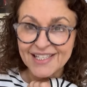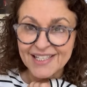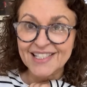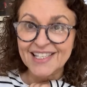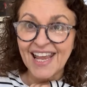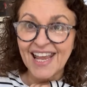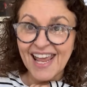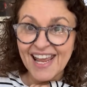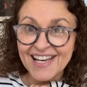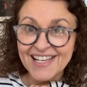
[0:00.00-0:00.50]

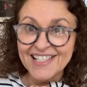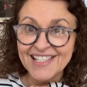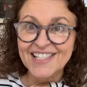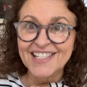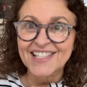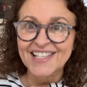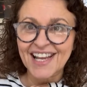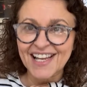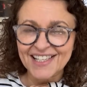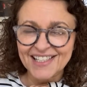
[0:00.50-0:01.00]
10
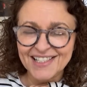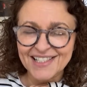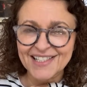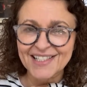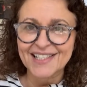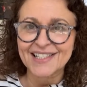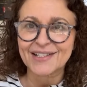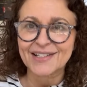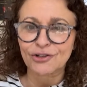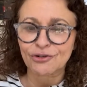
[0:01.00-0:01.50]

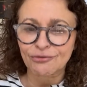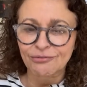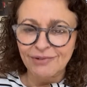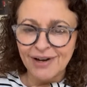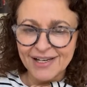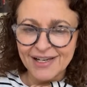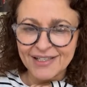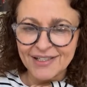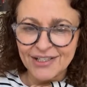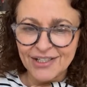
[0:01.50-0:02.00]
seconds is
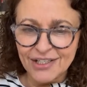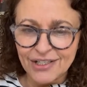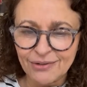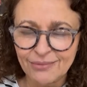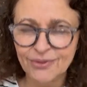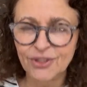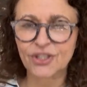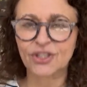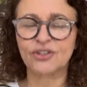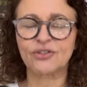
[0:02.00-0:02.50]
great too.
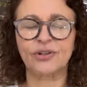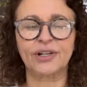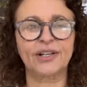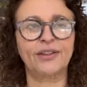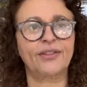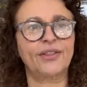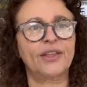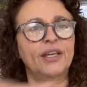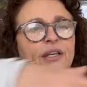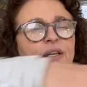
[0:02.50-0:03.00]
I'm just trying
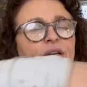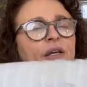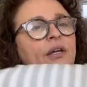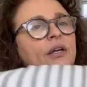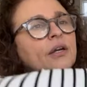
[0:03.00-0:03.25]
to think.